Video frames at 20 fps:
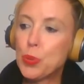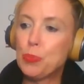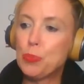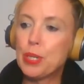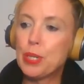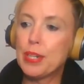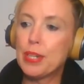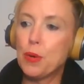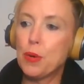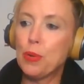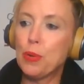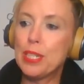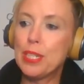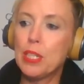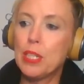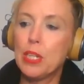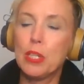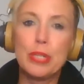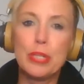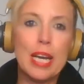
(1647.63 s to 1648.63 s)
But when you
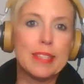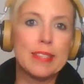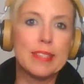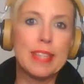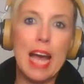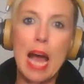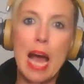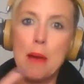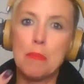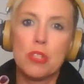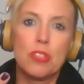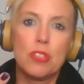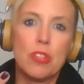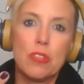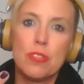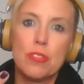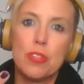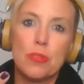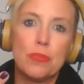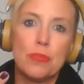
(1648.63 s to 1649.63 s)
look at the
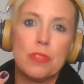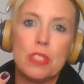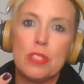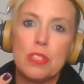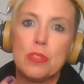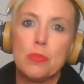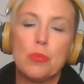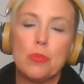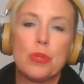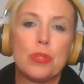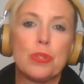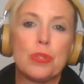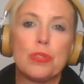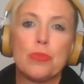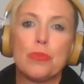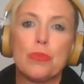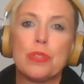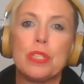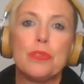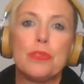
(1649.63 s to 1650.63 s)
Amazons of this world,
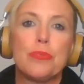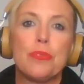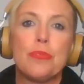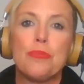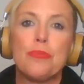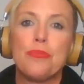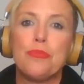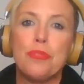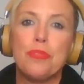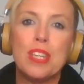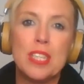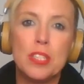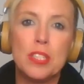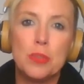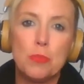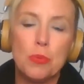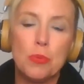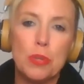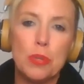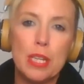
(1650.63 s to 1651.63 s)
or even
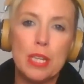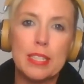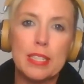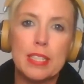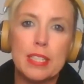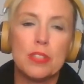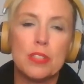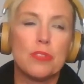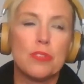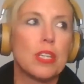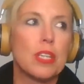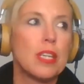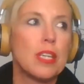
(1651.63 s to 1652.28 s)
Facebook, etc.,